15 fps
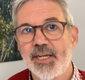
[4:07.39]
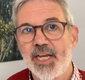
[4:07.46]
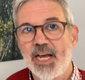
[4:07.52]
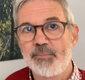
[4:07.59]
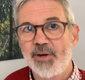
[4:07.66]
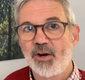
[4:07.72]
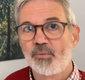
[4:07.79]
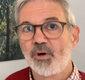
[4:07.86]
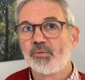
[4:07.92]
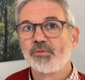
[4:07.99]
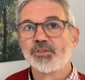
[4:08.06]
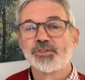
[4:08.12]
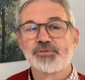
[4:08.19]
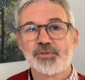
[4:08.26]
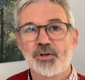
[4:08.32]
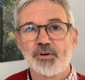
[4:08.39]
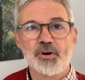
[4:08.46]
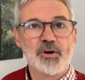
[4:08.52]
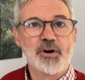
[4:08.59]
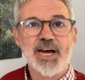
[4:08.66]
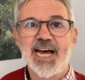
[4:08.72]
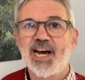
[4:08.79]
about what we'll draw
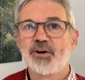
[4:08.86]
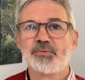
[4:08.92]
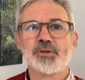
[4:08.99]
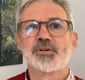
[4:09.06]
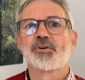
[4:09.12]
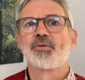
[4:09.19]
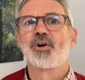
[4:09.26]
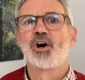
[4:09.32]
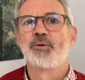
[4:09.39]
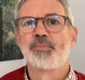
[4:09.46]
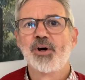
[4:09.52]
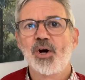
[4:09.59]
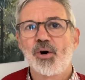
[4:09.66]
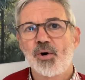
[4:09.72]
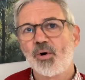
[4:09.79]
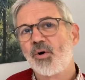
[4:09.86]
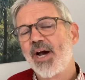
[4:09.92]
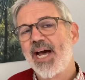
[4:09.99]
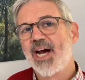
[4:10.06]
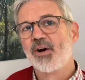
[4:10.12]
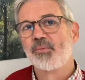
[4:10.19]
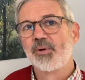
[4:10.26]
or how we'll crop or
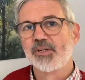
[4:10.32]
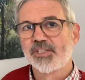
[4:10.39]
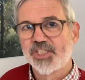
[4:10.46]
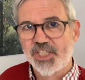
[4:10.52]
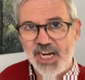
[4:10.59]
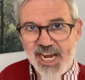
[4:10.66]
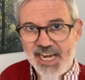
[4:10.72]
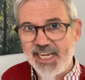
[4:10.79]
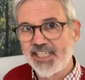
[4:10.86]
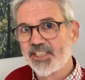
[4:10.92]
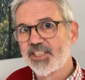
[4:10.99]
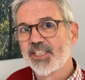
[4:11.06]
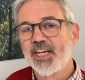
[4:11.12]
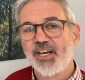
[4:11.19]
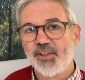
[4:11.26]
how we'll change